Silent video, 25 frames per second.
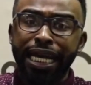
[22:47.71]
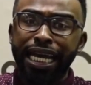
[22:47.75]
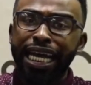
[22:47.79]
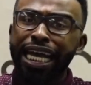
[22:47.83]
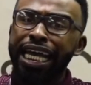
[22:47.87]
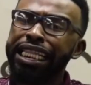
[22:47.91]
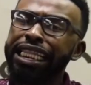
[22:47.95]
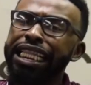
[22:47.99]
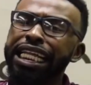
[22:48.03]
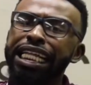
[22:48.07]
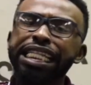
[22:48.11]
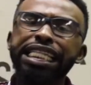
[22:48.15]

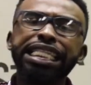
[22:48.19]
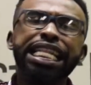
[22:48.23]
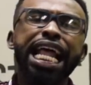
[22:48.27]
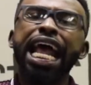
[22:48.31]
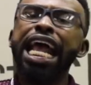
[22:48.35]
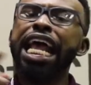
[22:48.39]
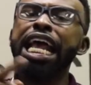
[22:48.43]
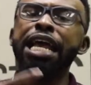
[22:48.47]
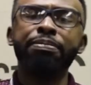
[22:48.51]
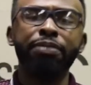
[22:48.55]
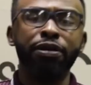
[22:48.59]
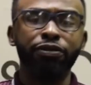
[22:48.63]
in the
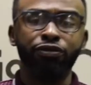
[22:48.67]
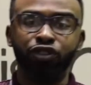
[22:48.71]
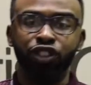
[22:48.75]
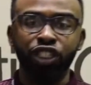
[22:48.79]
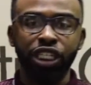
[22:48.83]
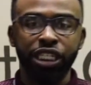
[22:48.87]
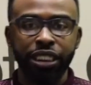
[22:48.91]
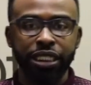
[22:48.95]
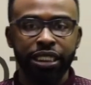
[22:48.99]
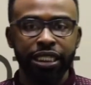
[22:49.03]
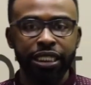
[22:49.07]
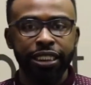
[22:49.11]
name of
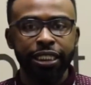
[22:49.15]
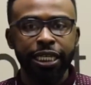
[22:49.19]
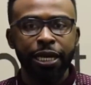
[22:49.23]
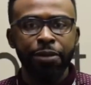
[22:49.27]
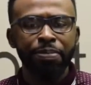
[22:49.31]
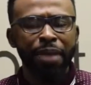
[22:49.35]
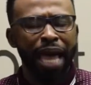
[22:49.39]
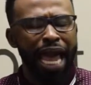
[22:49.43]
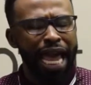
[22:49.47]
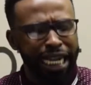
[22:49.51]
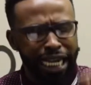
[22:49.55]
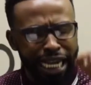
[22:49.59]
Jesus
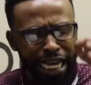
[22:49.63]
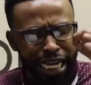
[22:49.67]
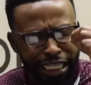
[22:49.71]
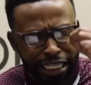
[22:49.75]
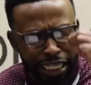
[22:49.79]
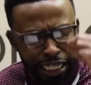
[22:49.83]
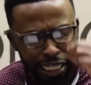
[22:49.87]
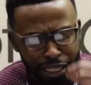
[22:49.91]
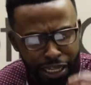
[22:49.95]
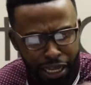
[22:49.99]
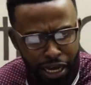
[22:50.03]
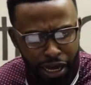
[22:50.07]
and in
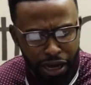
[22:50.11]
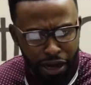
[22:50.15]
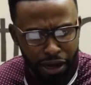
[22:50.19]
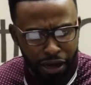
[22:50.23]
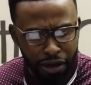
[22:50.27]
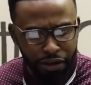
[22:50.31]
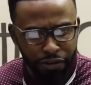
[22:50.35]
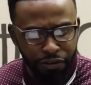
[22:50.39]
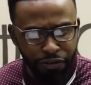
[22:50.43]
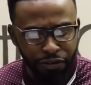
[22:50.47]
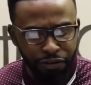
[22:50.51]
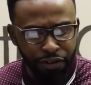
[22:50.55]
the
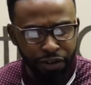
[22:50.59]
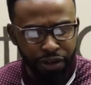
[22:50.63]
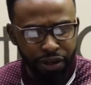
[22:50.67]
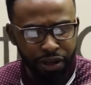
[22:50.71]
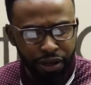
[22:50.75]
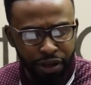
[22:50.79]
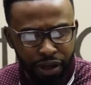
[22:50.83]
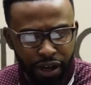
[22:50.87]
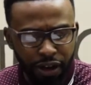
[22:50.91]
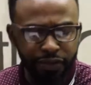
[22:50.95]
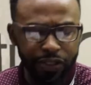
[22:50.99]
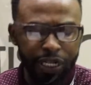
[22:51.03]
love
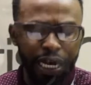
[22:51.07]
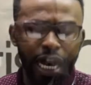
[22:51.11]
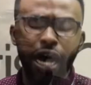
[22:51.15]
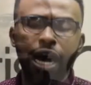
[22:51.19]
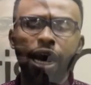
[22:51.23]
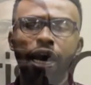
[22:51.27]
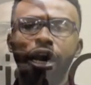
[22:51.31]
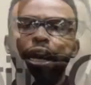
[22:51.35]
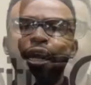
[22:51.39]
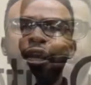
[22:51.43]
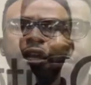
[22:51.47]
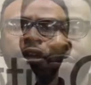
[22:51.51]
of
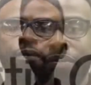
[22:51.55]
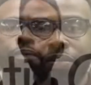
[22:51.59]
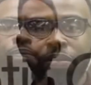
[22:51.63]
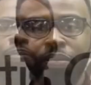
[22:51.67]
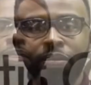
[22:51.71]
God.